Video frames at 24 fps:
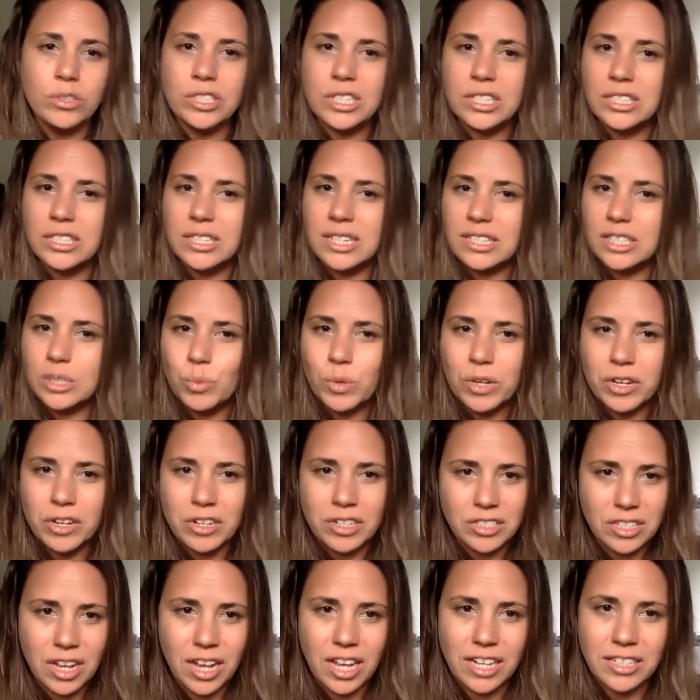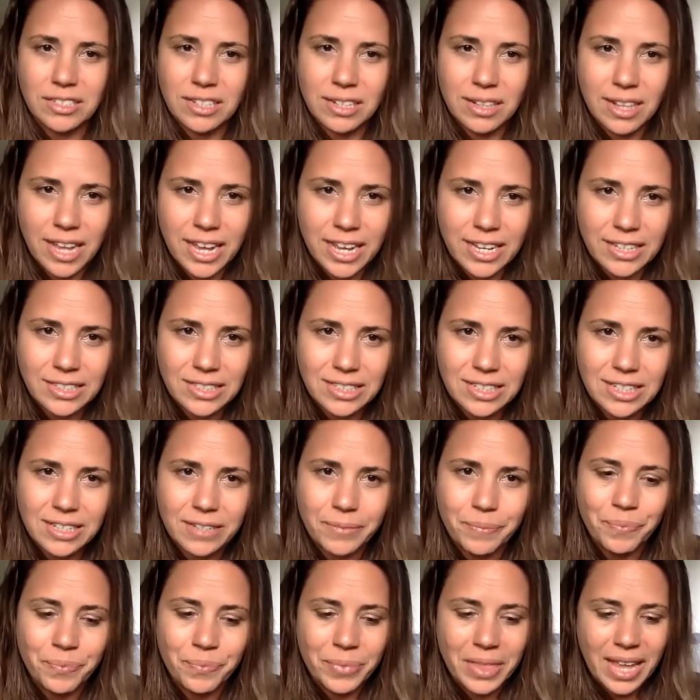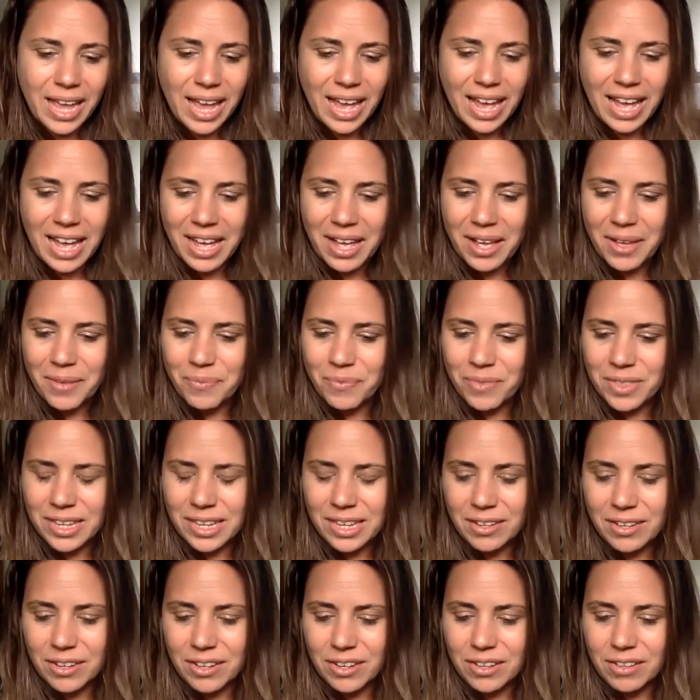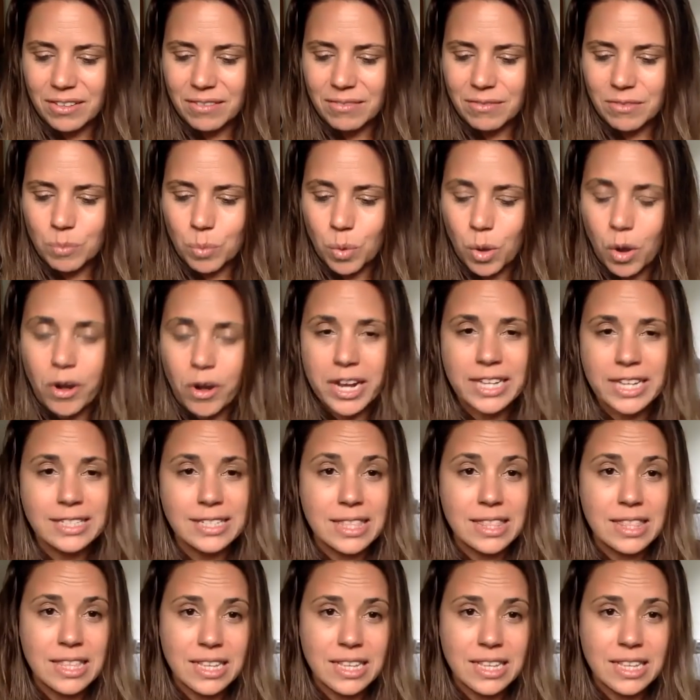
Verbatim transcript: just experienced isolation, um, you know, Warwick did